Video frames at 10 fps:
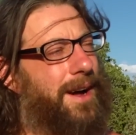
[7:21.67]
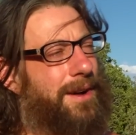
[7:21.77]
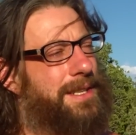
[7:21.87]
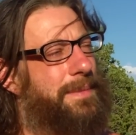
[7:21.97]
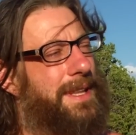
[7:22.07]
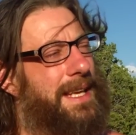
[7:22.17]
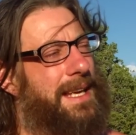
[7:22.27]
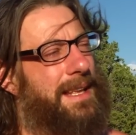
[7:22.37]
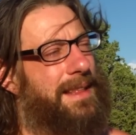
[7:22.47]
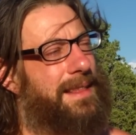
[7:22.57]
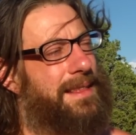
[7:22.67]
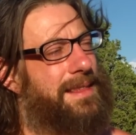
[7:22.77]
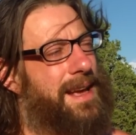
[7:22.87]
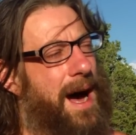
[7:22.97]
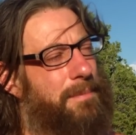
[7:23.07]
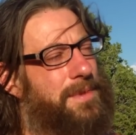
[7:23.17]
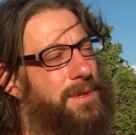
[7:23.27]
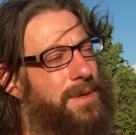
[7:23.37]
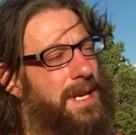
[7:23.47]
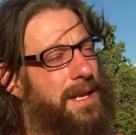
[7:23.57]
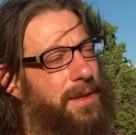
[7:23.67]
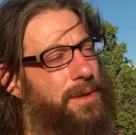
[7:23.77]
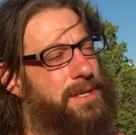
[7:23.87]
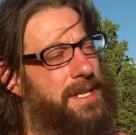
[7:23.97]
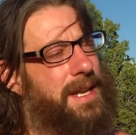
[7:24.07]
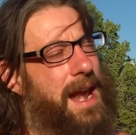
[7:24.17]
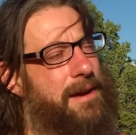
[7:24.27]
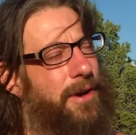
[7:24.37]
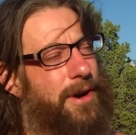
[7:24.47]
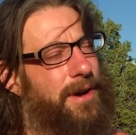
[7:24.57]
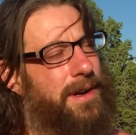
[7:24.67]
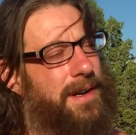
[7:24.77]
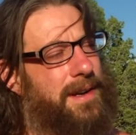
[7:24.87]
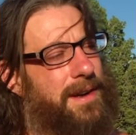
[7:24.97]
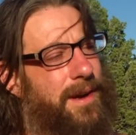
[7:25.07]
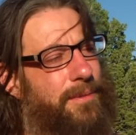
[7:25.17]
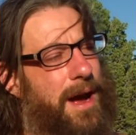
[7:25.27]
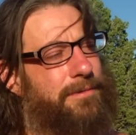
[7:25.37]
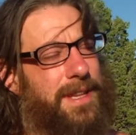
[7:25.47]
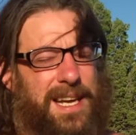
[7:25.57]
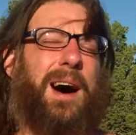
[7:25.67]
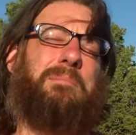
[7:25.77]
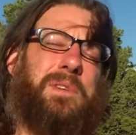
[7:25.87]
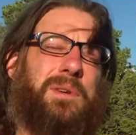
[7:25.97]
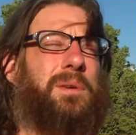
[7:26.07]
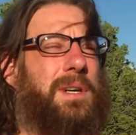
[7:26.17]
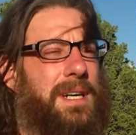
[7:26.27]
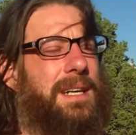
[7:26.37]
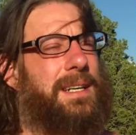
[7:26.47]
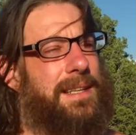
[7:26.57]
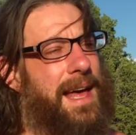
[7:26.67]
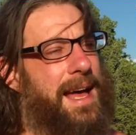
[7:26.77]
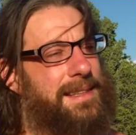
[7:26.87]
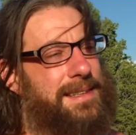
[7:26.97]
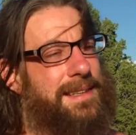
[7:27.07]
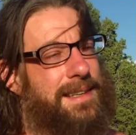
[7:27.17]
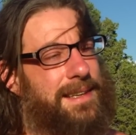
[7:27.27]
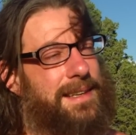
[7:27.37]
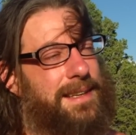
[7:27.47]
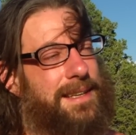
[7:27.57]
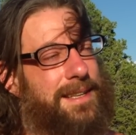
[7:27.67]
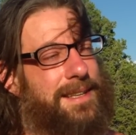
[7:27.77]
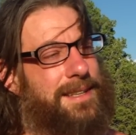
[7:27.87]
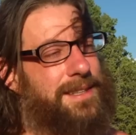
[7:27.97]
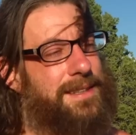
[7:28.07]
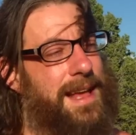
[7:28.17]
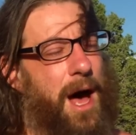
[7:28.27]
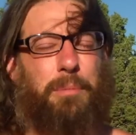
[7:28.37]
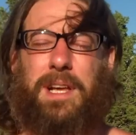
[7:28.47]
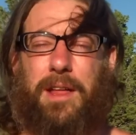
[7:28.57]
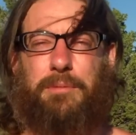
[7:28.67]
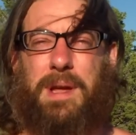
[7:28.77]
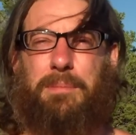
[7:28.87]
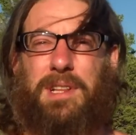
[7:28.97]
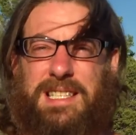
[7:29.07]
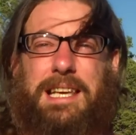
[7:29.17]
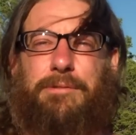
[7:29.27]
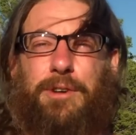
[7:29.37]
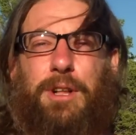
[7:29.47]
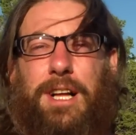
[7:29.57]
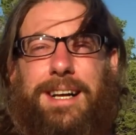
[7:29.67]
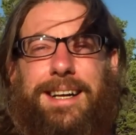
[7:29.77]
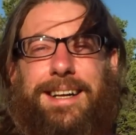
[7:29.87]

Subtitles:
to ultimately come to a conclusion that I've heard her roughly come to, that helping other people is evil.